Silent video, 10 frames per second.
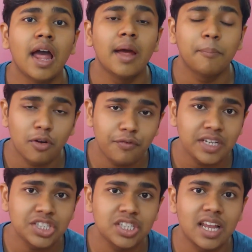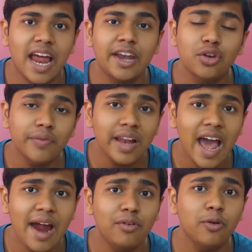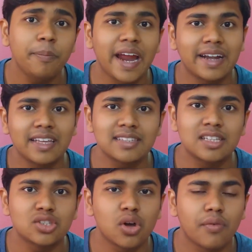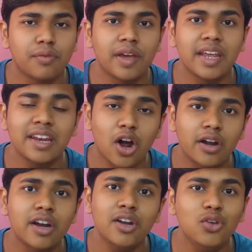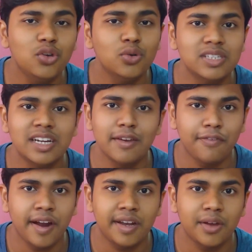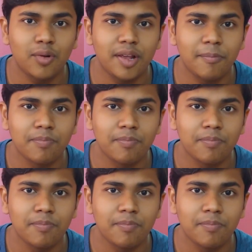professional and you will have to practice the software in order to use it effectively.